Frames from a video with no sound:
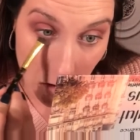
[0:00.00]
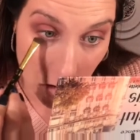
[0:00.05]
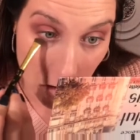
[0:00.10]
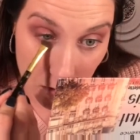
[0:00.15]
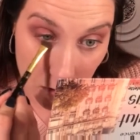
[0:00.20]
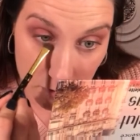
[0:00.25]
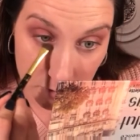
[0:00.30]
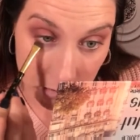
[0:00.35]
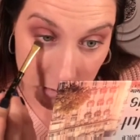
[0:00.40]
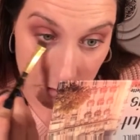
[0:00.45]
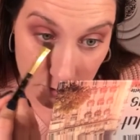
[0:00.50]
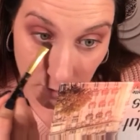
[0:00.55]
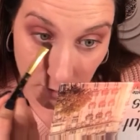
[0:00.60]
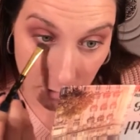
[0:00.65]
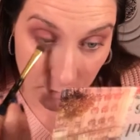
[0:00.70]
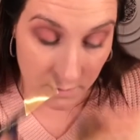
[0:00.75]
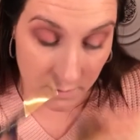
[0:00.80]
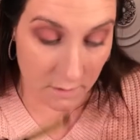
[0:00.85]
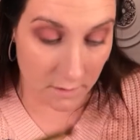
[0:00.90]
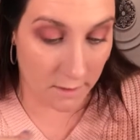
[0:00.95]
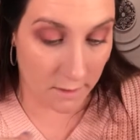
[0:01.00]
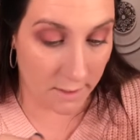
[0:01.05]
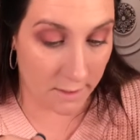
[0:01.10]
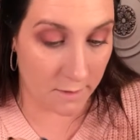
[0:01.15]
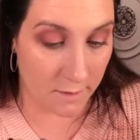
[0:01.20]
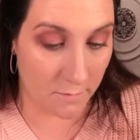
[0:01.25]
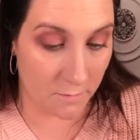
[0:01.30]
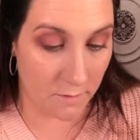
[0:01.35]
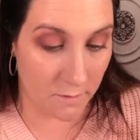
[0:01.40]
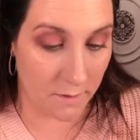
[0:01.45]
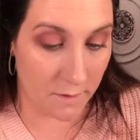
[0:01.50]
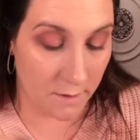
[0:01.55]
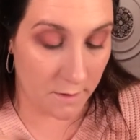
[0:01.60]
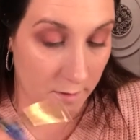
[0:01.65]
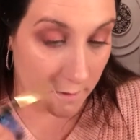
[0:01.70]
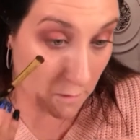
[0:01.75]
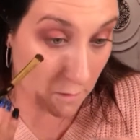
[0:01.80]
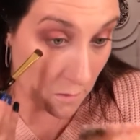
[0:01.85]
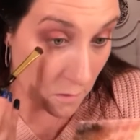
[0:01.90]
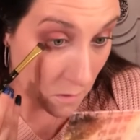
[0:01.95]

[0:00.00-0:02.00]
Let's start with the lighter one.